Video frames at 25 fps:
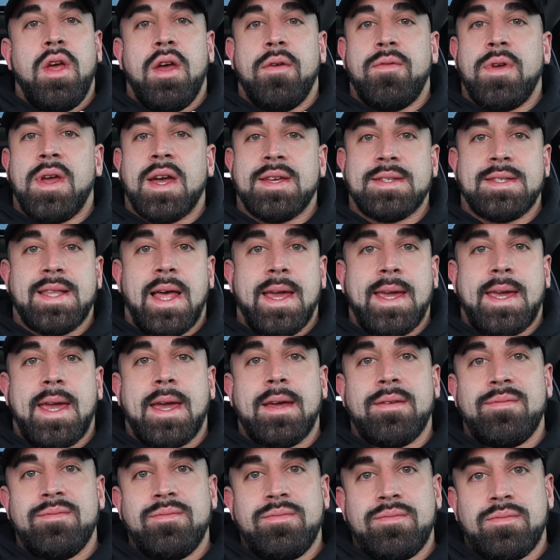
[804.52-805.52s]
If you guys like
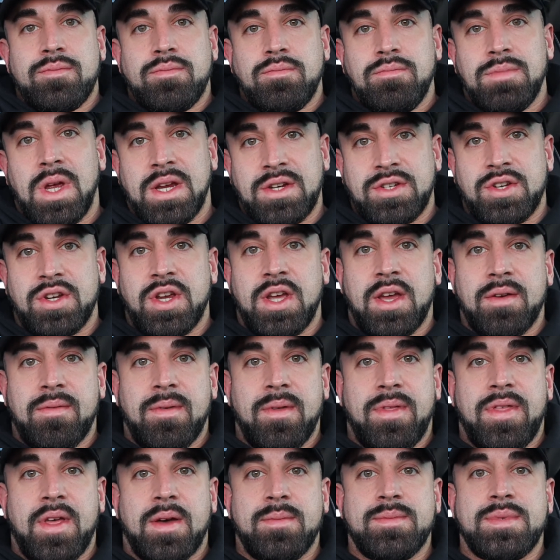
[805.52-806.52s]
it, make sure you
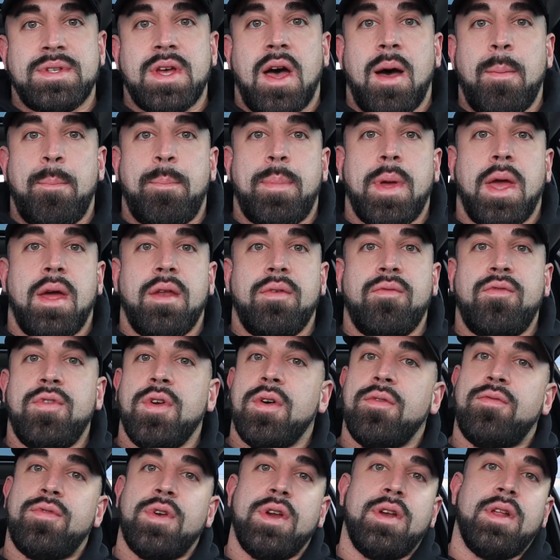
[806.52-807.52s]
give it a thumbs up and
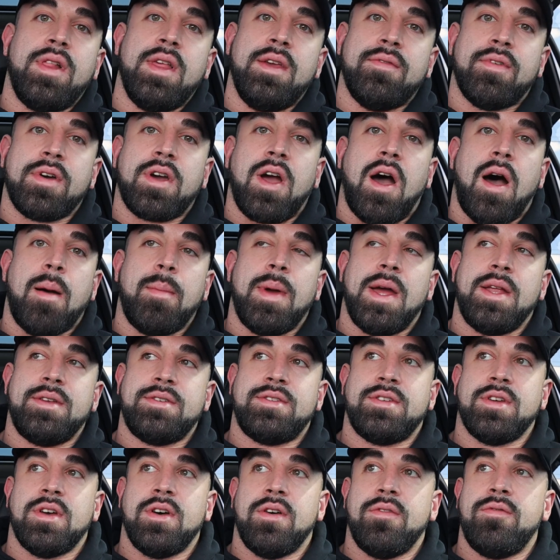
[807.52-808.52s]
feel free to leave a
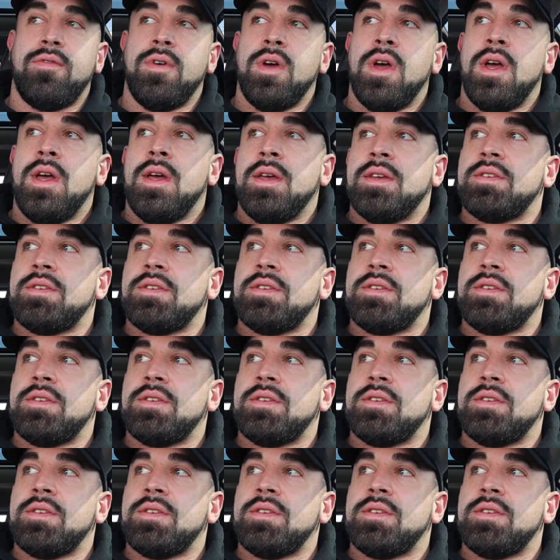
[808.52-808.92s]
comment of